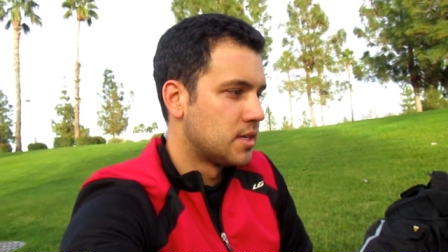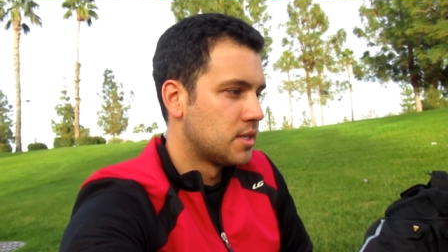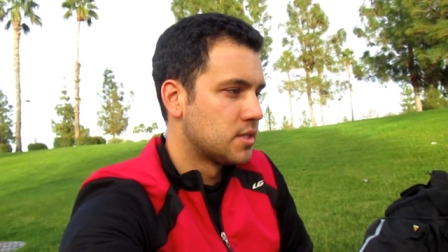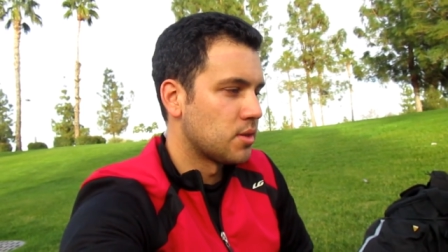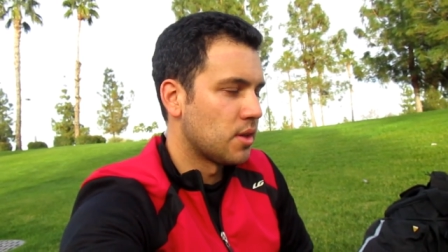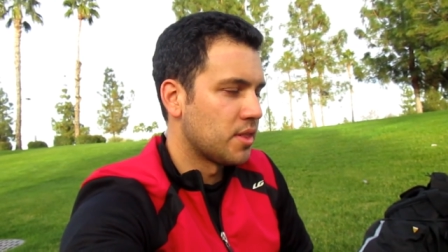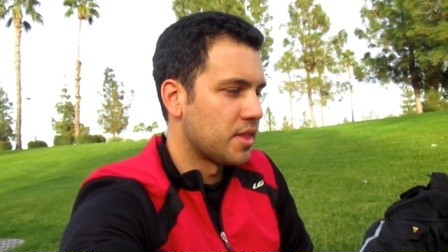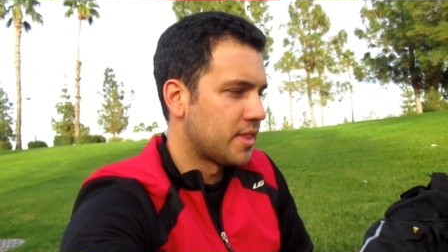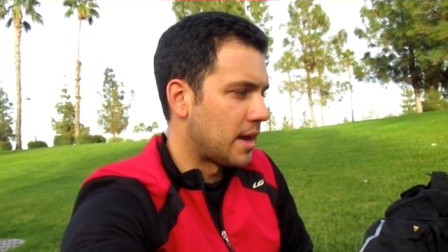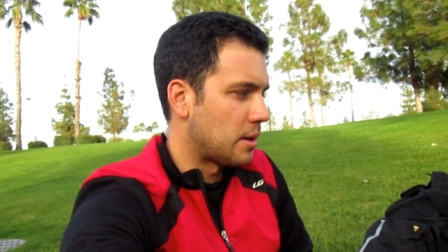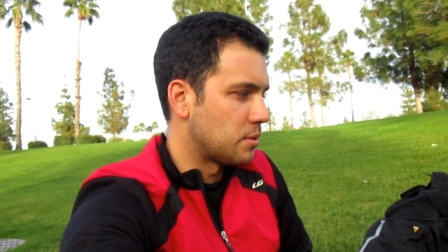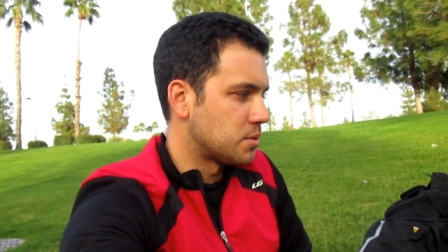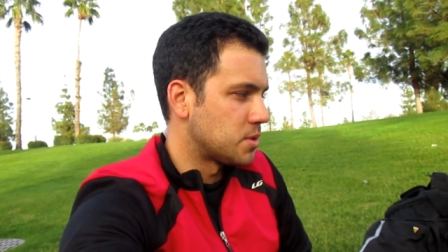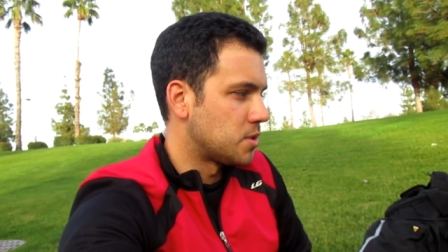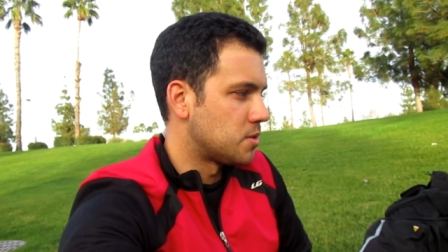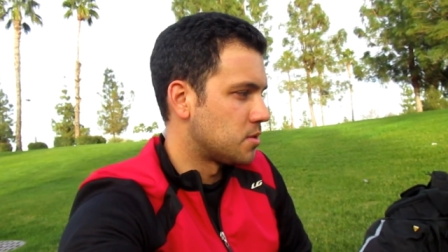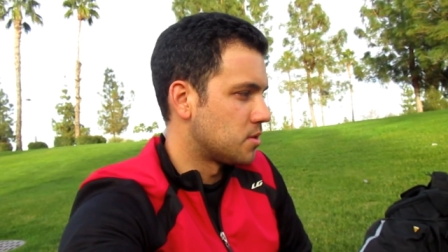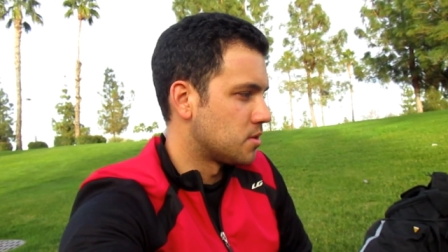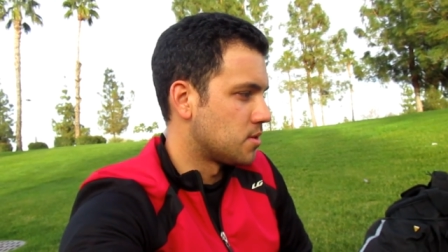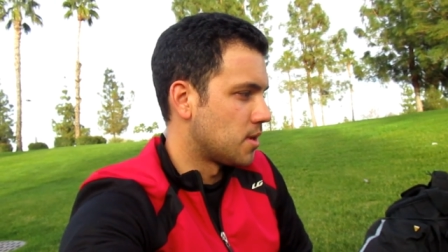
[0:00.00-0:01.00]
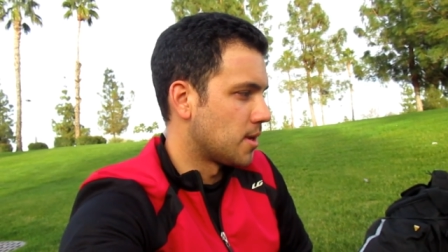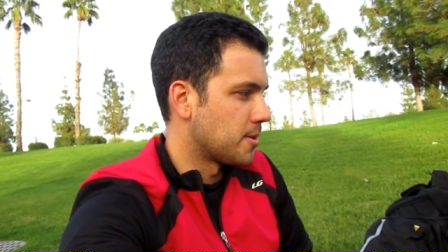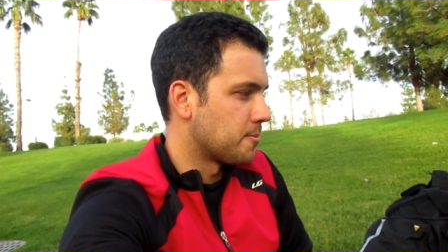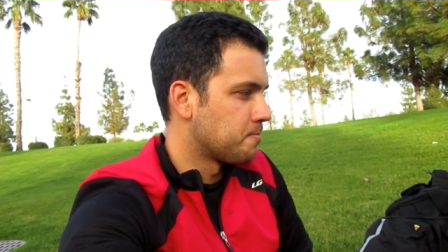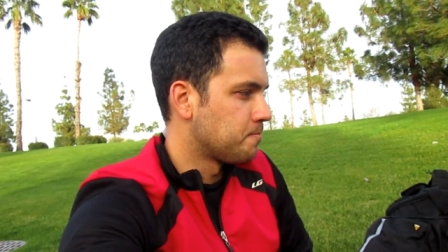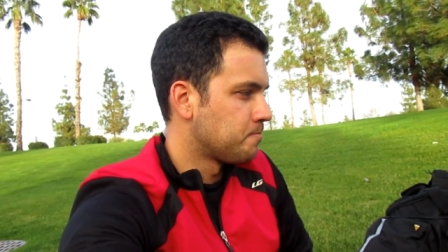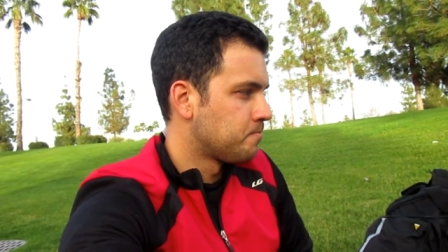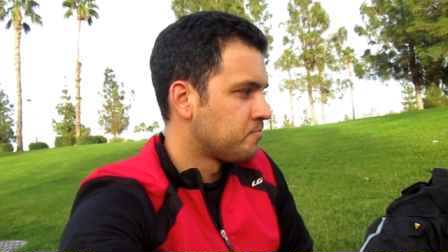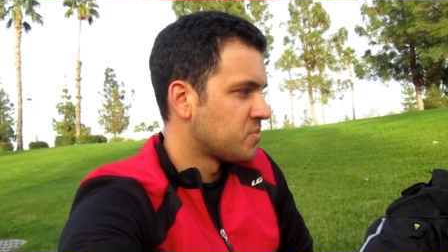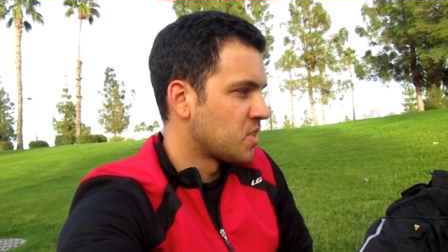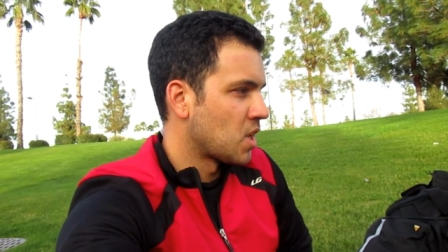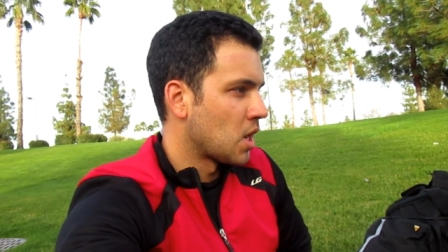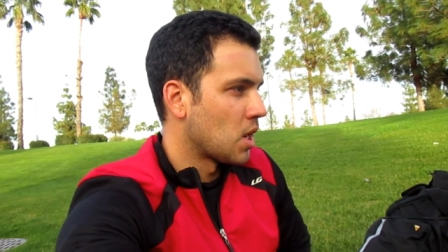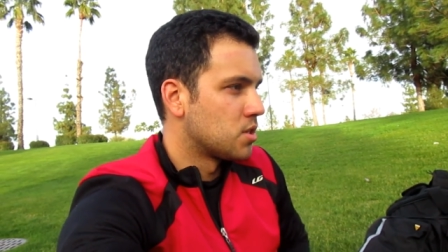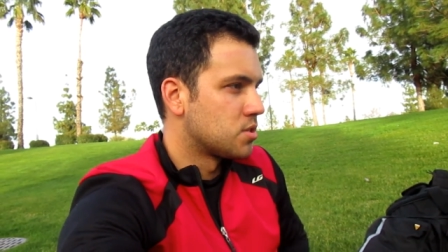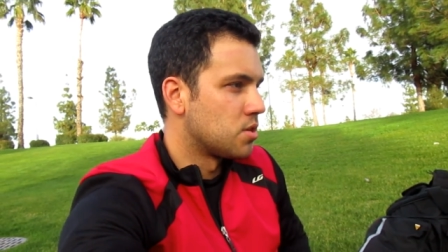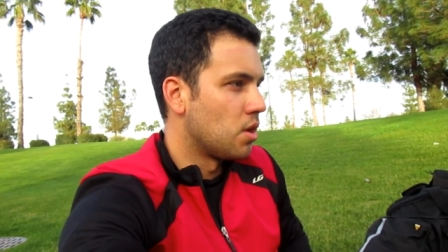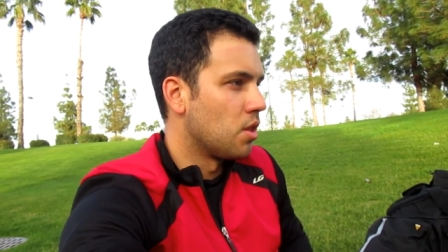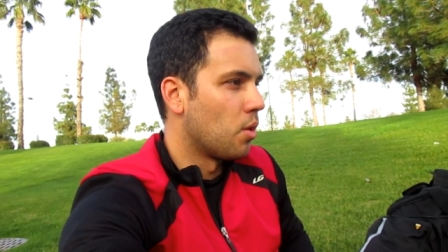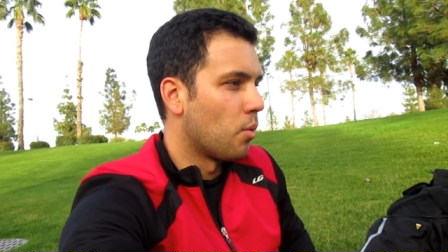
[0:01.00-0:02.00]
So I thought that was interesting.
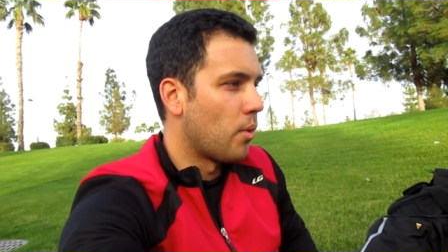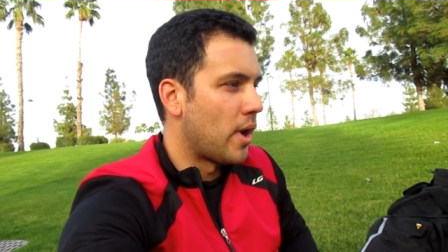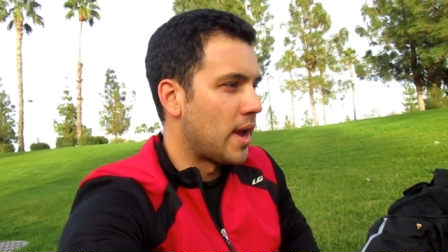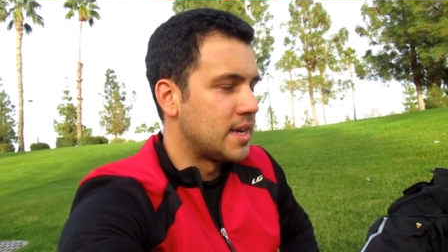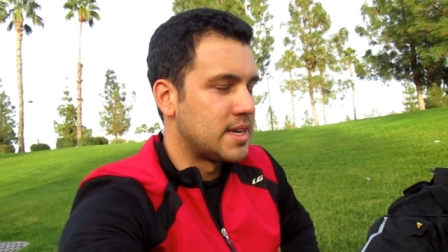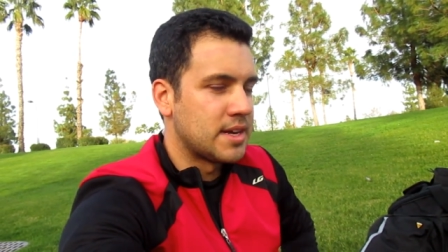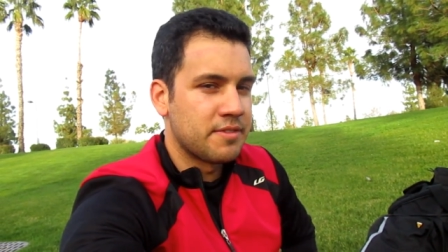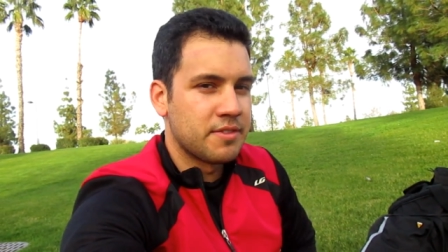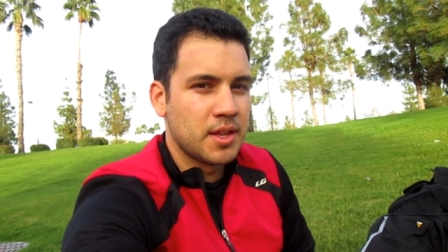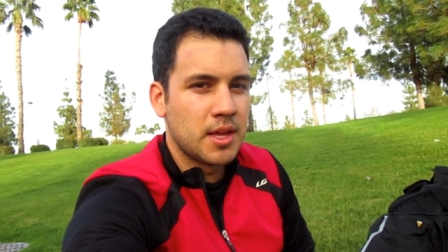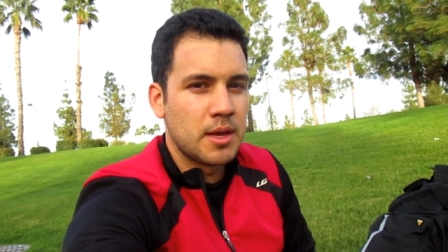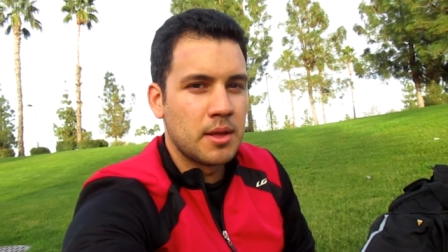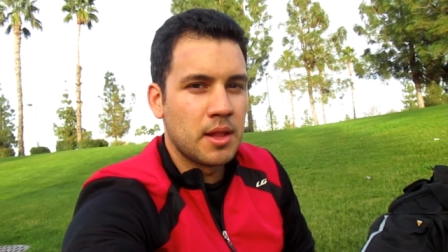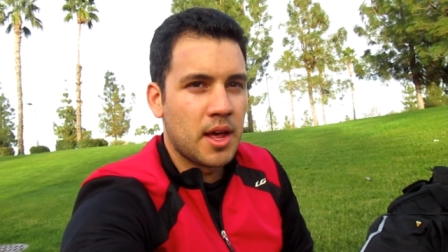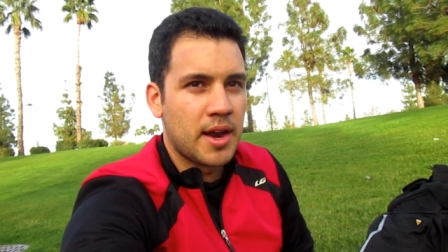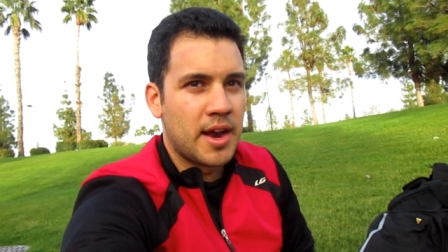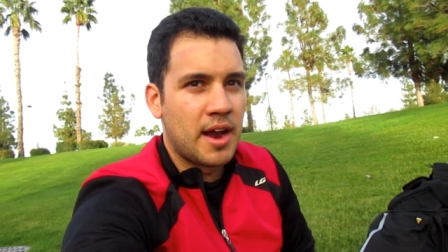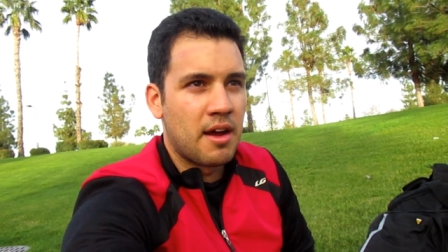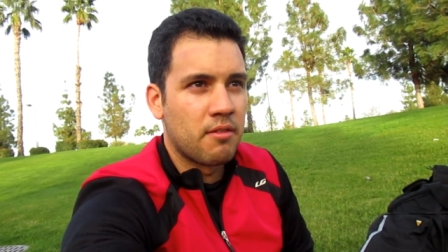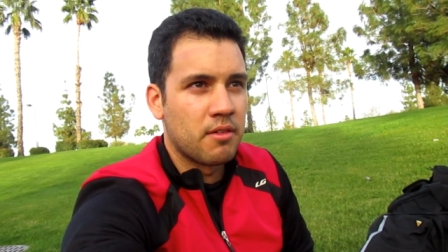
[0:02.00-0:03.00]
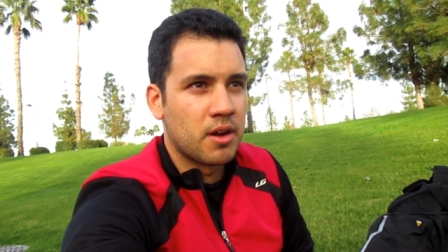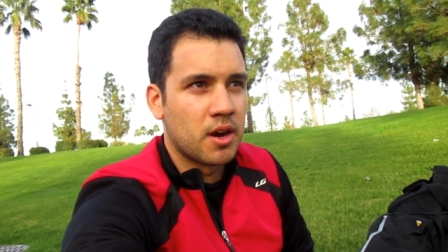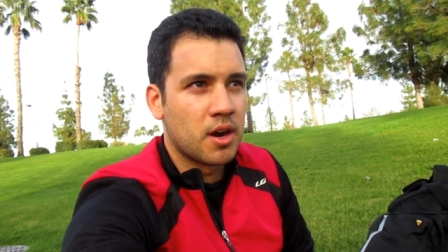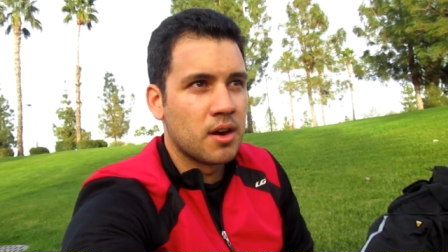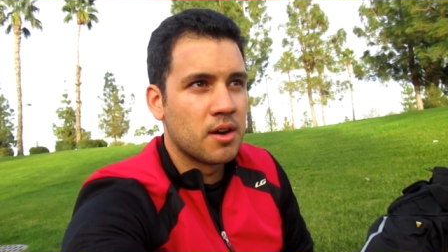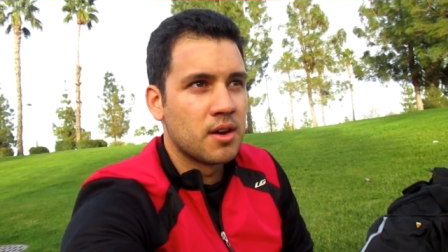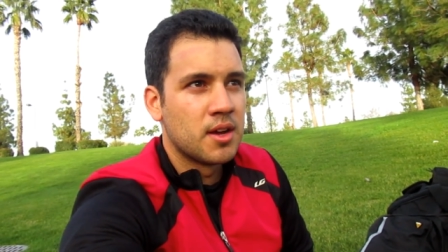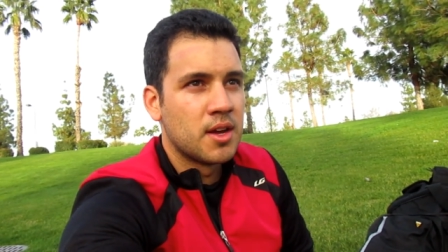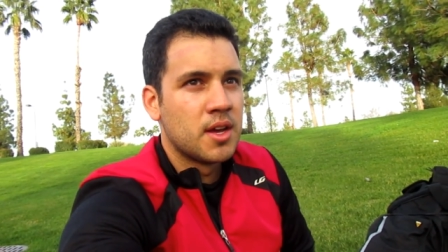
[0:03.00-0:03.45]
So the weight, definitely a lot heavier.